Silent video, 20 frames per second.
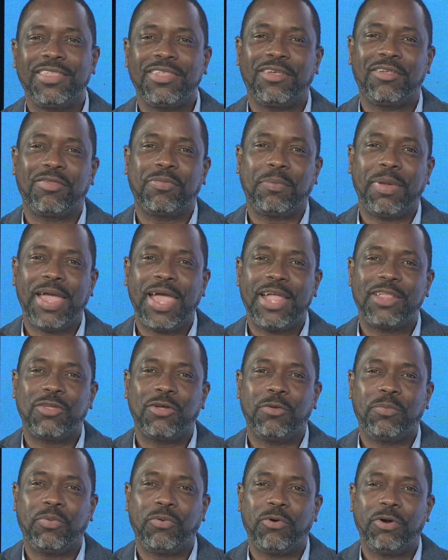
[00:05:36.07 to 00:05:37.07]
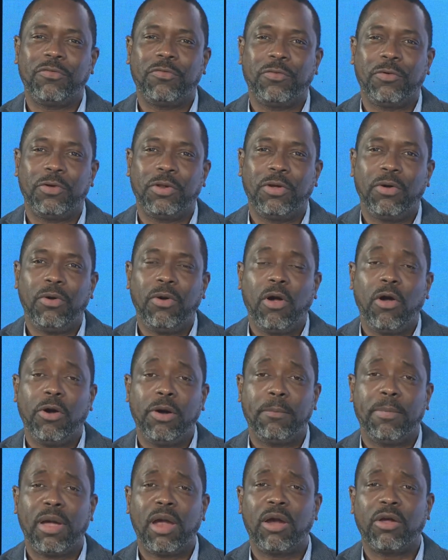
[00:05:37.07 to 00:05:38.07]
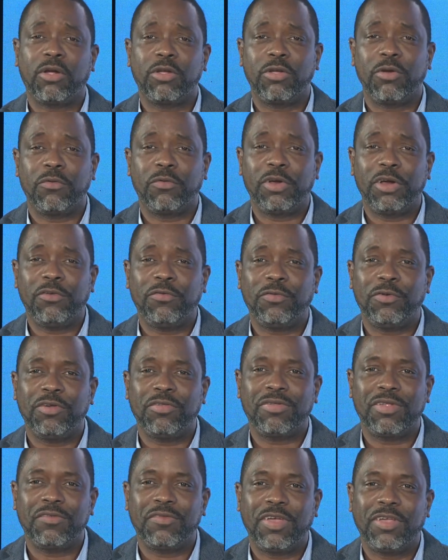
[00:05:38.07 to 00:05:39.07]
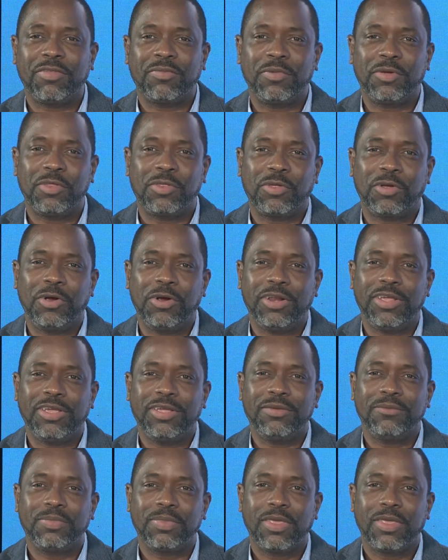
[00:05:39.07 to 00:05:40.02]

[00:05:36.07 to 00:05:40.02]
to expand your portfolio or embark on your very first investment journey,